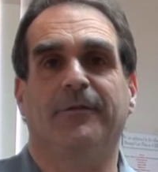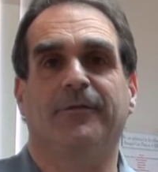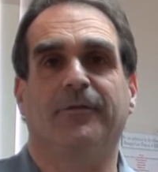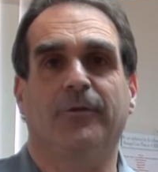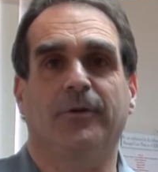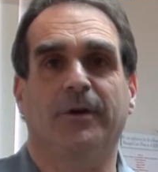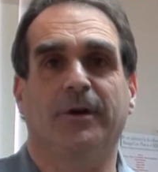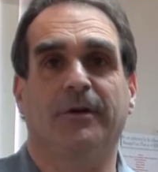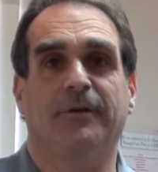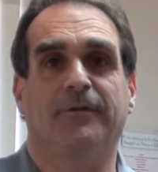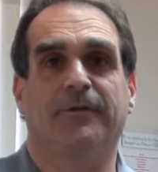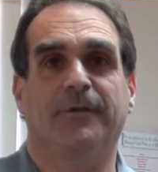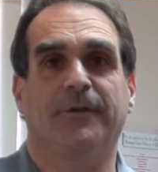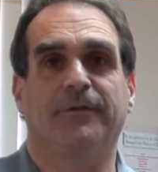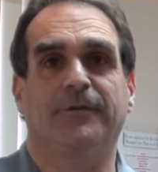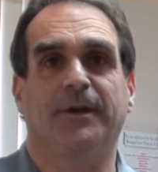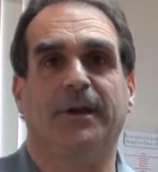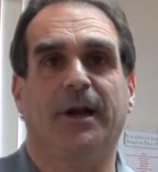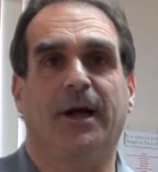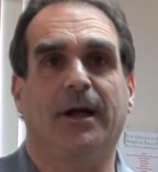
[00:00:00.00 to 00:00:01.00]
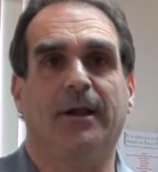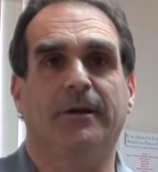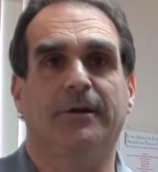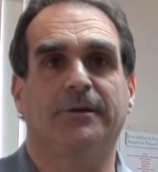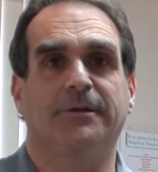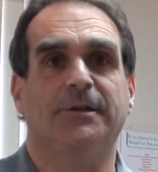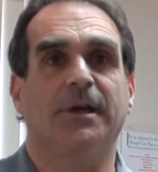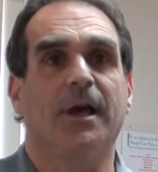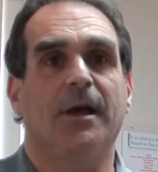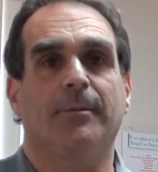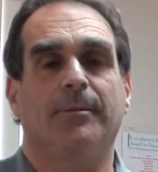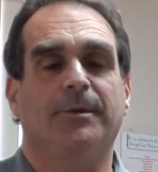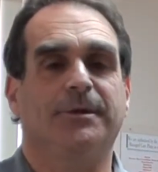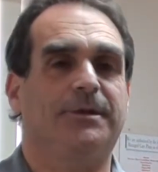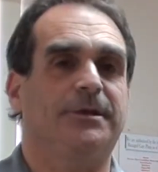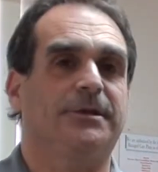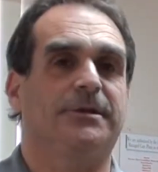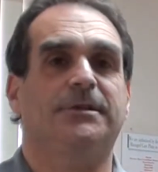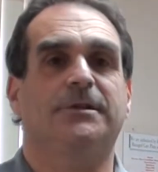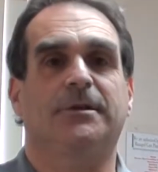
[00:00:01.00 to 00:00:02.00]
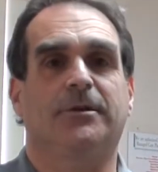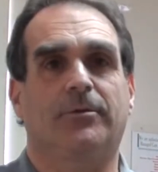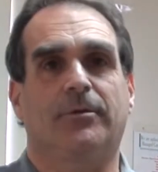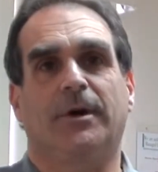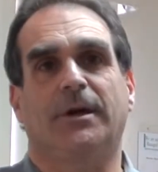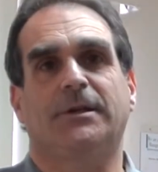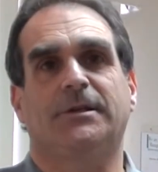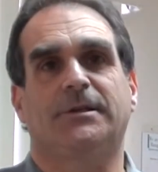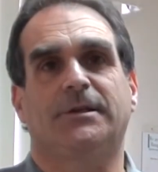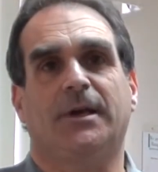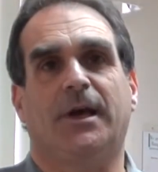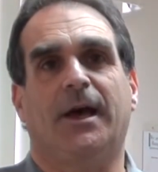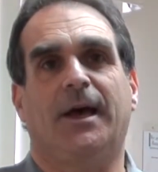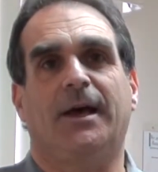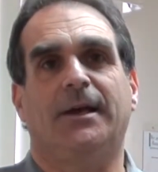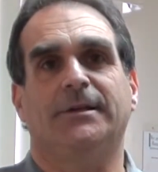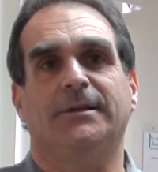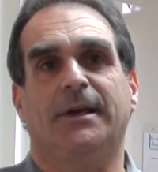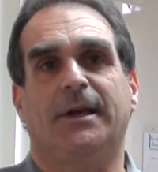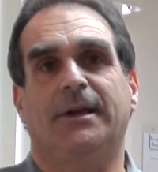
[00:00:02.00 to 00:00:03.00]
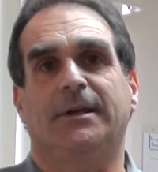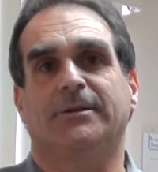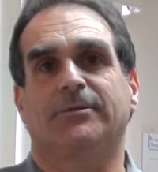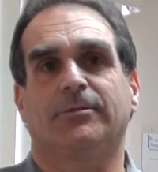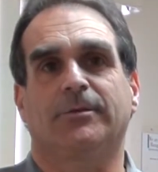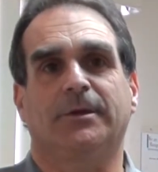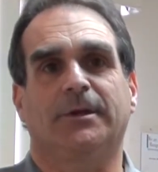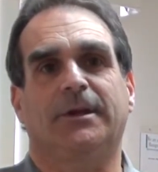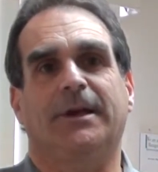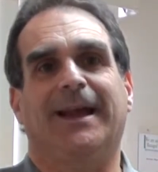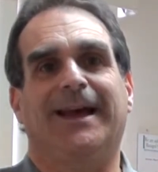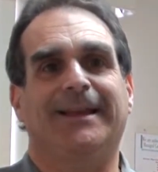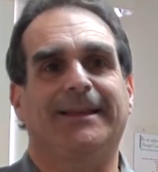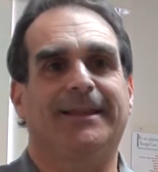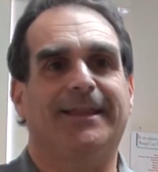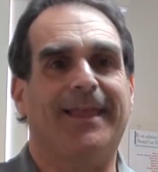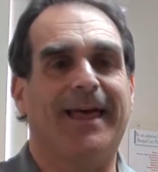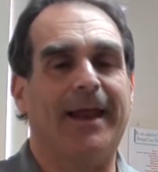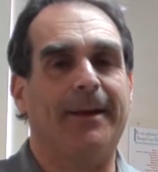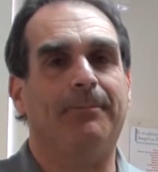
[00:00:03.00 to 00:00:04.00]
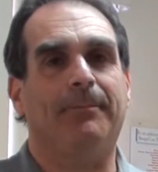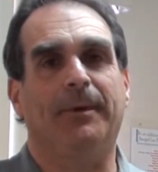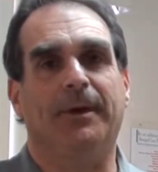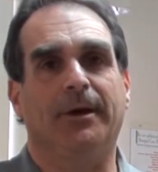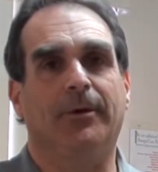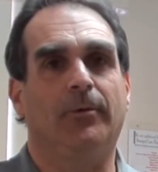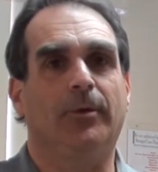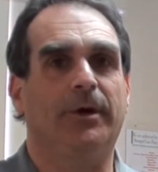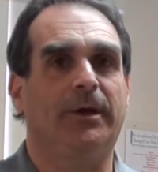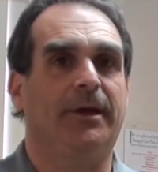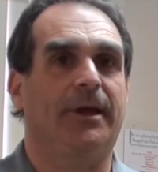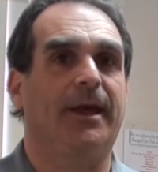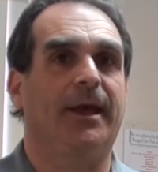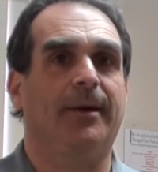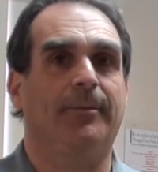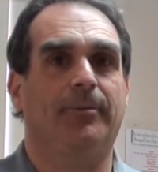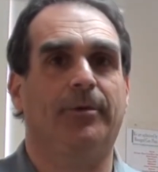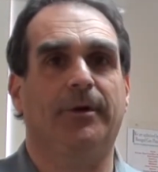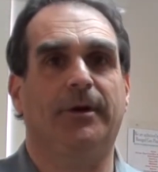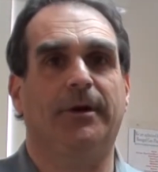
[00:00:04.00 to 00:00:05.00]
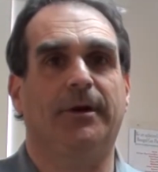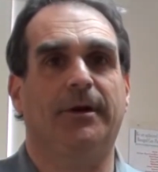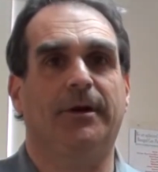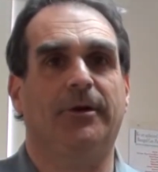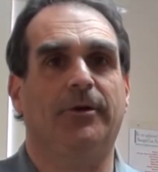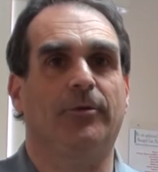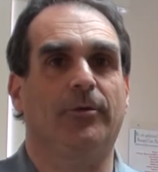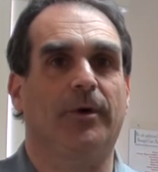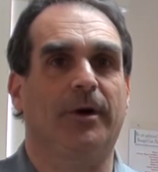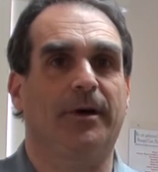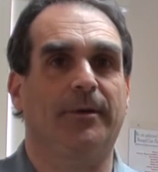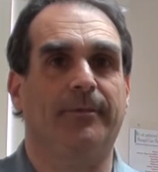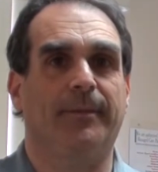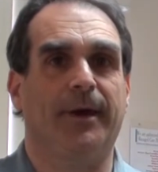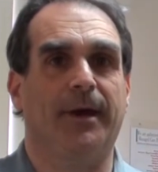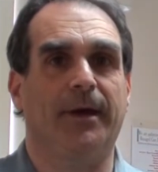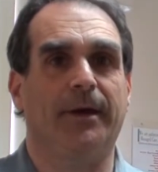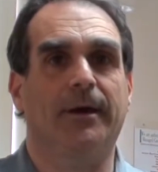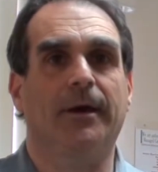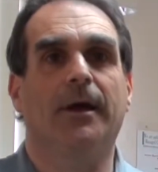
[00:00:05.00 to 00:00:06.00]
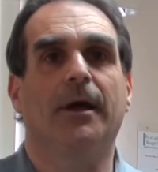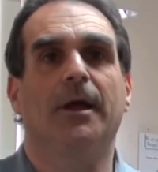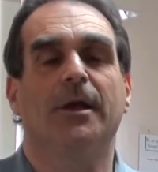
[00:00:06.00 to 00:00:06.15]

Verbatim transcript: $40 or $50, but this is a great size, and it's really not that big where you can't put it in your running bag.